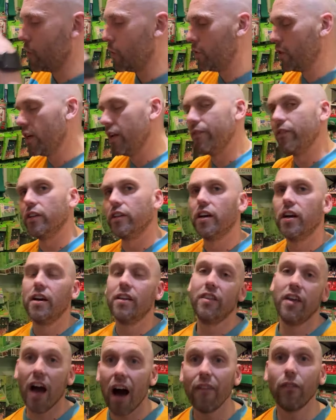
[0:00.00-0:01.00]
delivered.
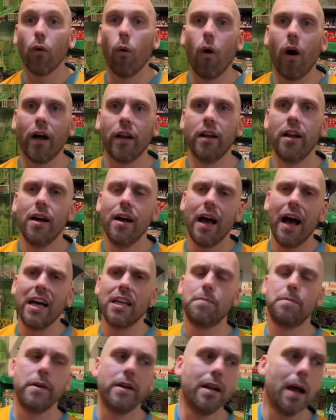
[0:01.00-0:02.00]
The other one
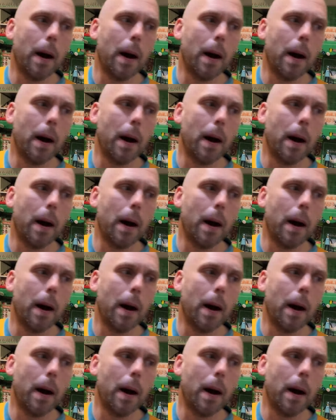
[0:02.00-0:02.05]
has been